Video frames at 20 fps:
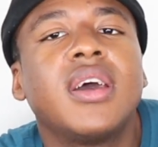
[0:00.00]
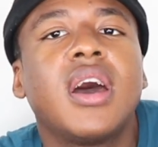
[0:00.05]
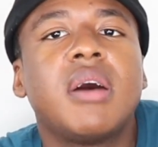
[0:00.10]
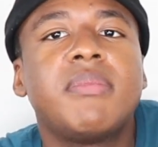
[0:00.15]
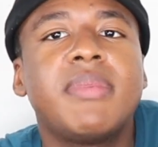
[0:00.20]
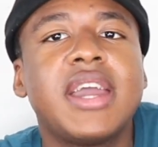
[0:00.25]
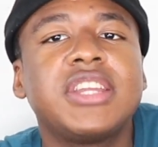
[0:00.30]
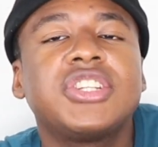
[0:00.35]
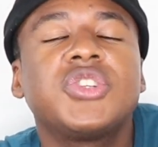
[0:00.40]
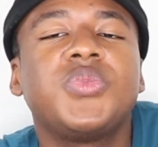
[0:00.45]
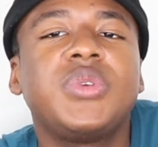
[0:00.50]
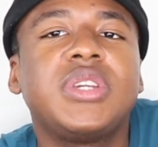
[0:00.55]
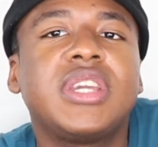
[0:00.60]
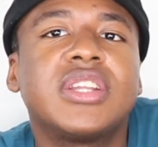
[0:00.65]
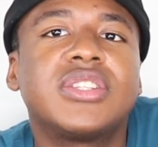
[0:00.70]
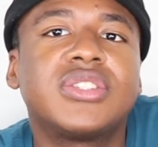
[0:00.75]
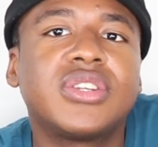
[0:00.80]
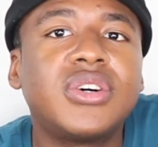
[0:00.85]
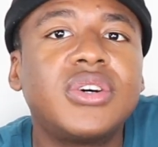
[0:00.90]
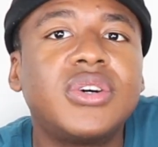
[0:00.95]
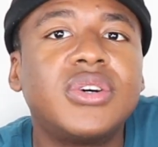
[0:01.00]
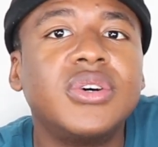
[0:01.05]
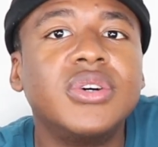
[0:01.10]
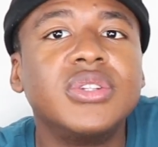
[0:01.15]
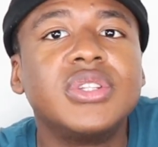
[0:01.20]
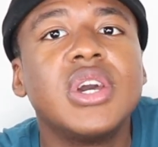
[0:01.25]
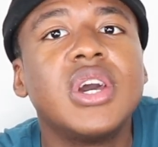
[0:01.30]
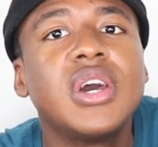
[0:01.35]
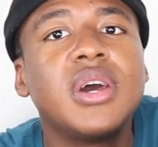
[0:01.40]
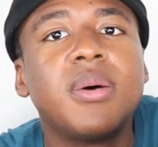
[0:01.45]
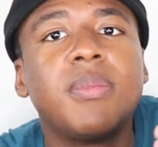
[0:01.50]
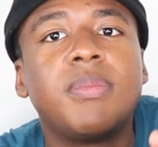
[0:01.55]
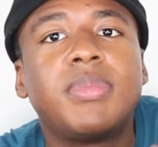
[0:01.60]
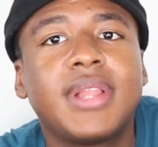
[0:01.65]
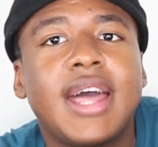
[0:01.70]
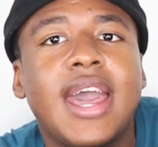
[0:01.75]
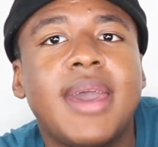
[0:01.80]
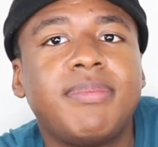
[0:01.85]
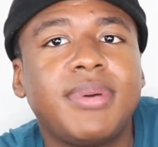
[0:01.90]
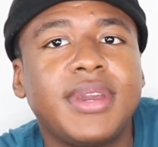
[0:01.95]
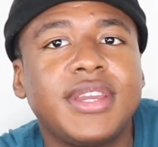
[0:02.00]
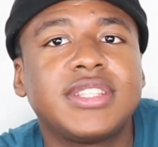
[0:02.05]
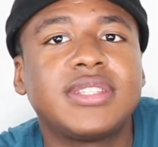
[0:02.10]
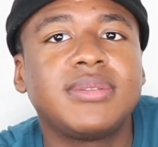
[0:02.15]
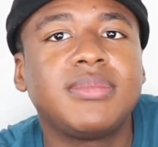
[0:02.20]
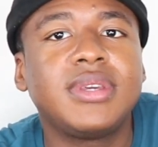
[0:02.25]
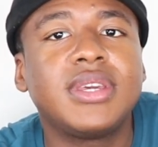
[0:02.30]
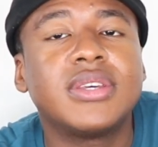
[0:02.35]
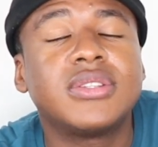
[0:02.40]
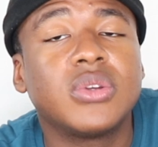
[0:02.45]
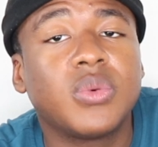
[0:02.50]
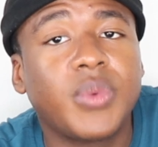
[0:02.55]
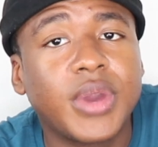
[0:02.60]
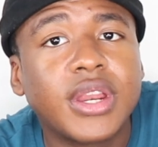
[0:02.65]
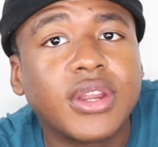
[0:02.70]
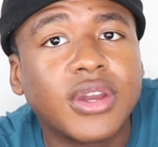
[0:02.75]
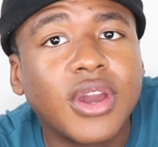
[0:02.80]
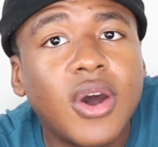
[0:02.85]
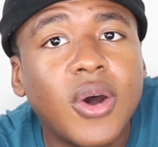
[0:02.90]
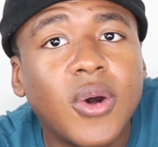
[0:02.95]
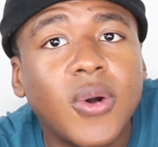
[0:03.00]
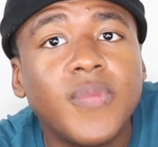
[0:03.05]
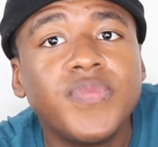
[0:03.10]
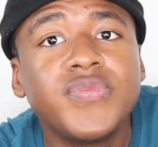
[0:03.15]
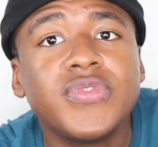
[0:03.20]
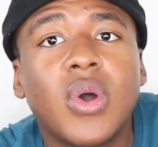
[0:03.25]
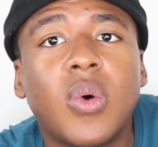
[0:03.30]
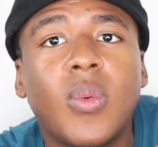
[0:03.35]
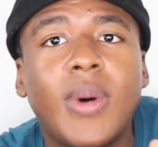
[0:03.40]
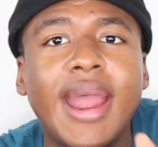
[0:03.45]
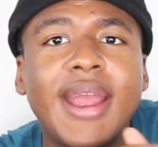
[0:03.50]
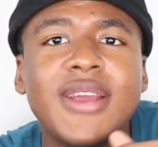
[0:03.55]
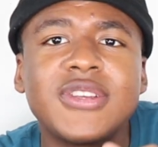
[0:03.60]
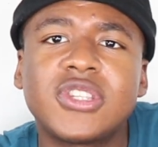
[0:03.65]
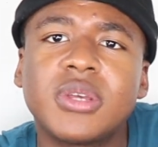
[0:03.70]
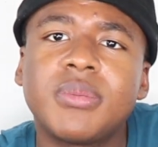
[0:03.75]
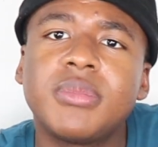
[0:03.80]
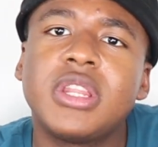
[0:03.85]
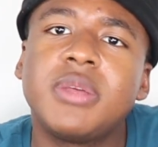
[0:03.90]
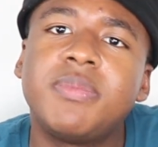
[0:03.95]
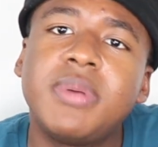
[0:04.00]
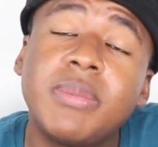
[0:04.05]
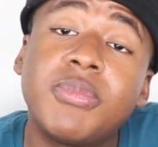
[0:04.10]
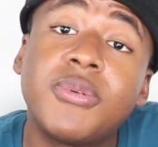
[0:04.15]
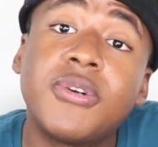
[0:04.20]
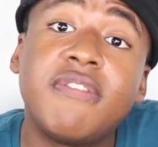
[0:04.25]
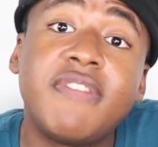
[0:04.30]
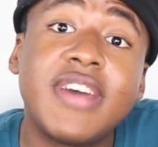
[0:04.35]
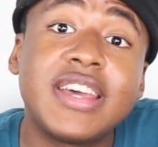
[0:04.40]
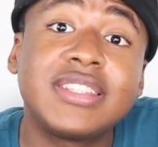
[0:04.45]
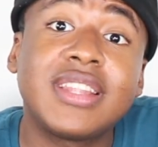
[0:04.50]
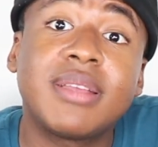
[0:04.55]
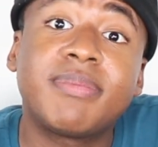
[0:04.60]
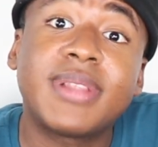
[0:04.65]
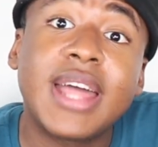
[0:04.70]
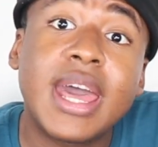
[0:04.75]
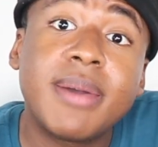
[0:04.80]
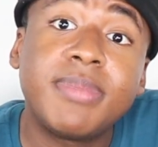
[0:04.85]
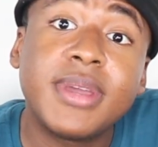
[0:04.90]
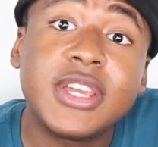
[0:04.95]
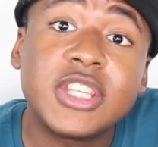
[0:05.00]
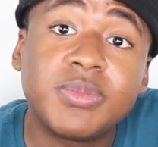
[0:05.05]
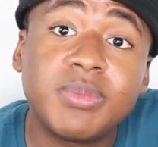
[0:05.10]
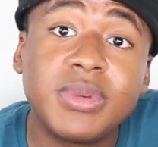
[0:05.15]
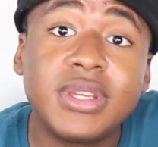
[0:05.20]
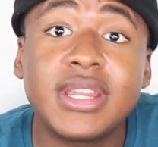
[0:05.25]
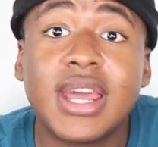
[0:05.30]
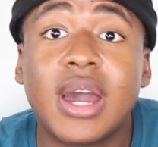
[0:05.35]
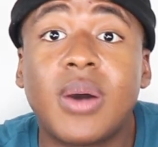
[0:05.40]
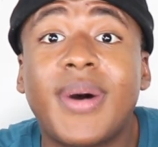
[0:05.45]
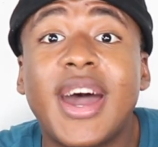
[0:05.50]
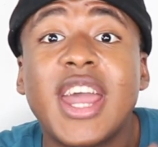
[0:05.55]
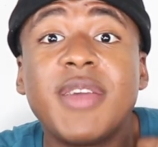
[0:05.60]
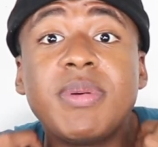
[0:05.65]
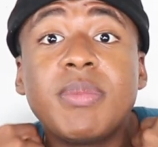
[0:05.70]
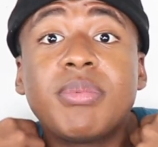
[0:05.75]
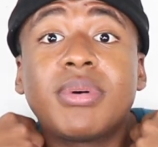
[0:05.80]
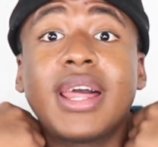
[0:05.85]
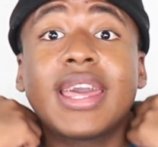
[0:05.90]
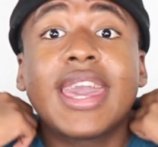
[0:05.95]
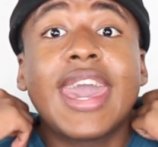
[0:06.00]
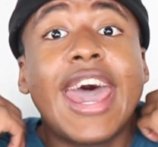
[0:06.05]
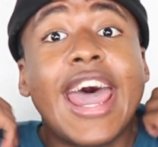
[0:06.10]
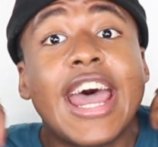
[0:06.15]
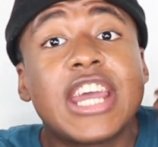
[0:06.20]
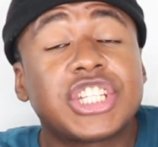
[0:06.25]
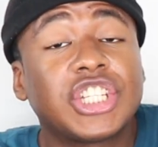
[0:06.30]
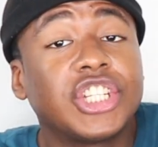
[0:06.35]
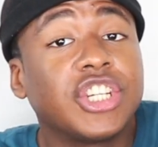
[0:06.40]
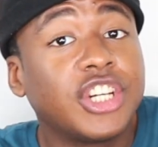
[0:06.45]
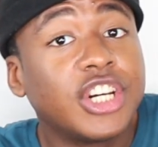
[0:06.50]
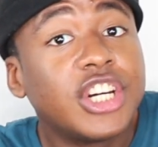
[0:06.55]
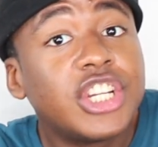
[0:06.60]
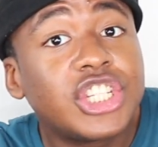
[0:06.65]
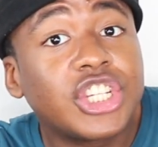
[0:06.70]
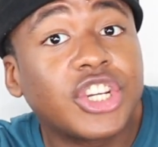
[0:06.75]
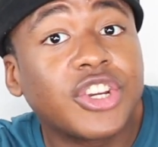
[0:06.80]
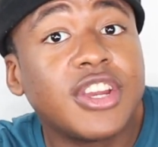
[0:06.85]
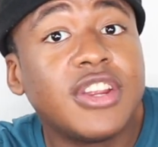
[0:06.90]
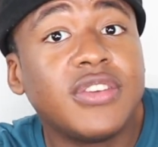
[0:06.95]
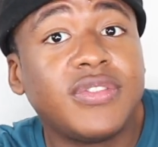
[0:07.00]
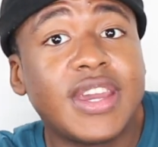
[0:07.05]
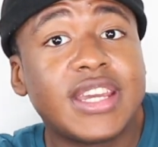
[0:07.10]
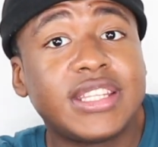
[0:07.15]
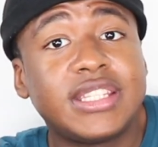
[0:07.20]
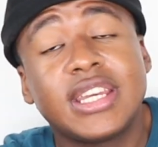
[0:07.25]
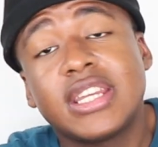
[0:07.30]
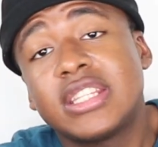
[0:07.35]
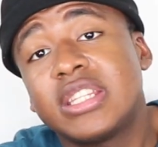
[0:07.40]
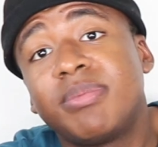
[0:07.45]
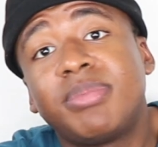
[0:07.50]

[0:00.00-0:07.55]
Imagine we get told plant-based meat is the way to go. Why are so many people investing in plant-based meat now? Why are people like Ashton Kutcher investing into